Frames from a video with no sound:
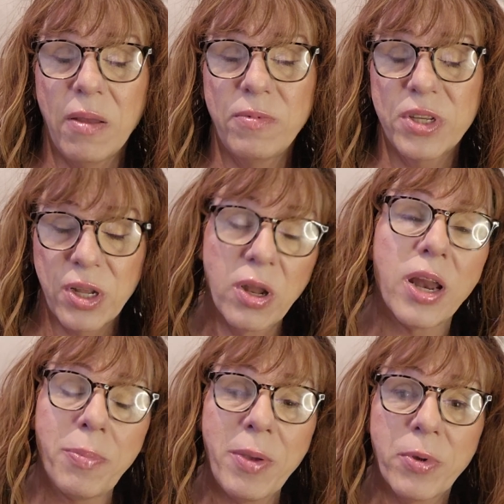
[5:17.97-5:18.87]
to a
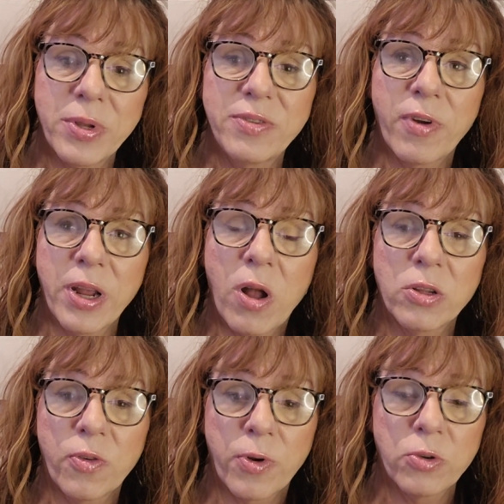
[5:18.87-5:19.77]
lot of people, it's very
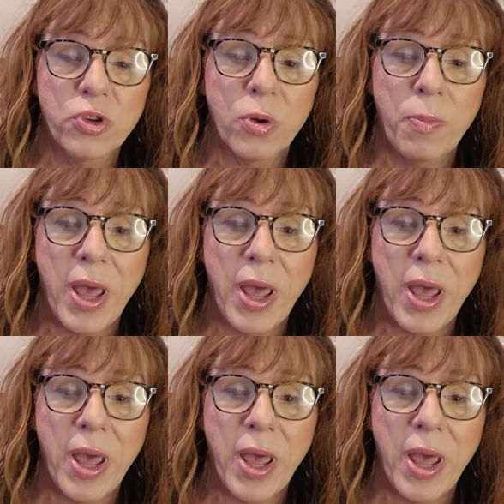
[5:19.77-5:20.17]
controversial,